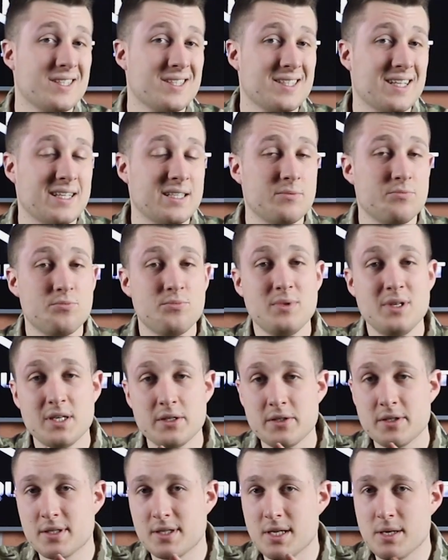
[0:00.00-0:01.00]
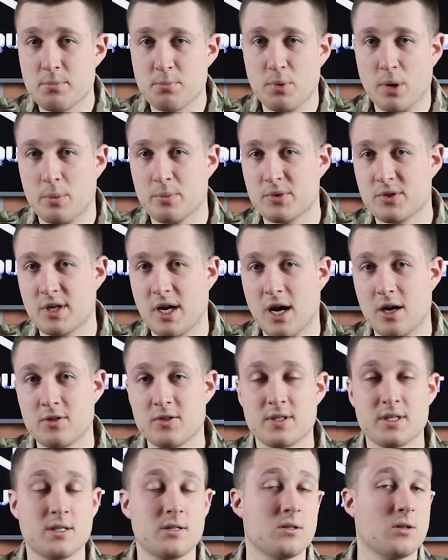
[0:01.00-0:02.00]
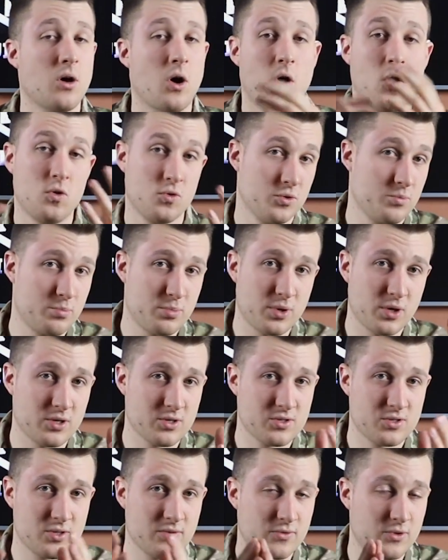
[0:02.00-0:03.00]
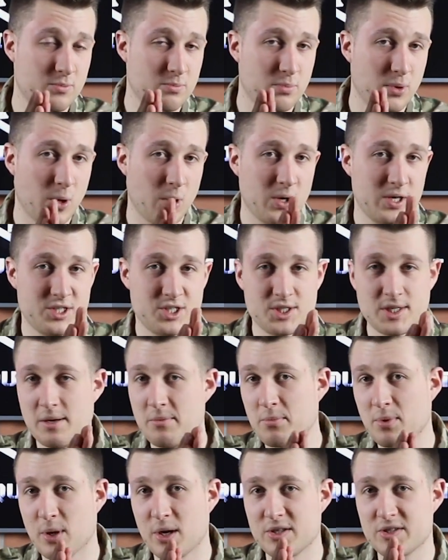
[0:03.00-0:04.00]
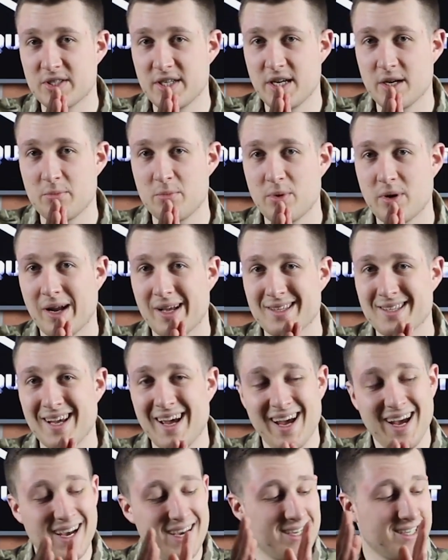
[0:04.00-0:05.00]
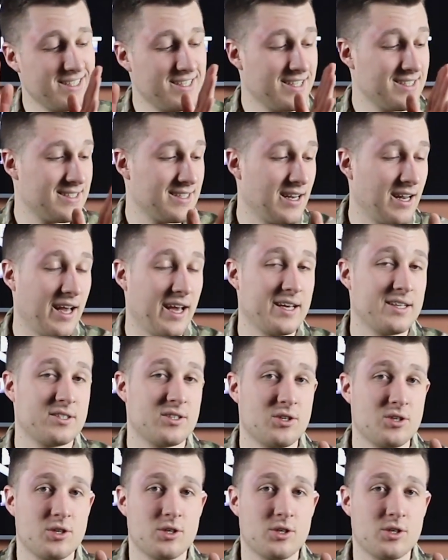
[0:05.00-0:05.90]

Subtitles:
thing that immediately pops out in all the products of the Polish Templar's Gear brand is its laser